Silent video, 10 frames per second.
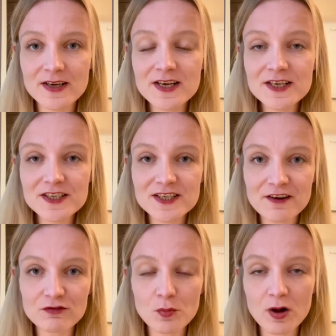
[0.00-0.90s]

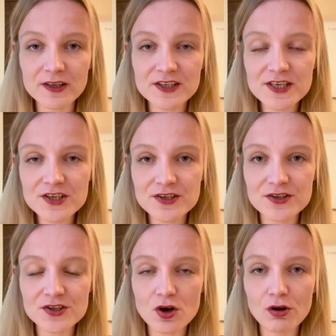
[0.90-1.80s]
Several
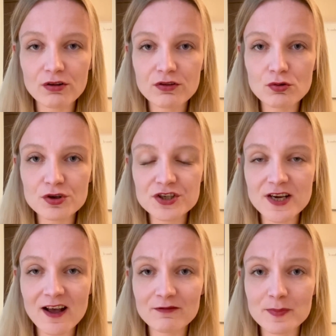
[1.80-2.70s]
politicians are thought to
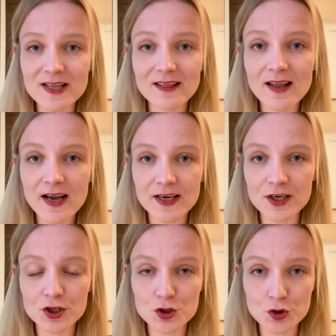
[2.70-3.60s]
have been lying
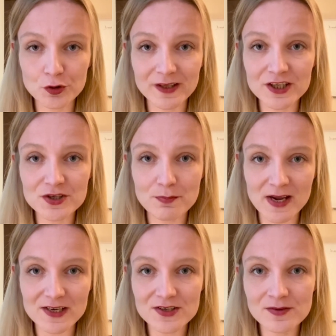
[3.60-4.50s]
during the
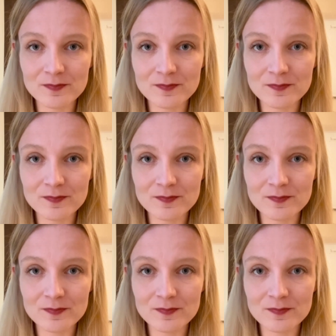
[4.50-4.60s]
debate.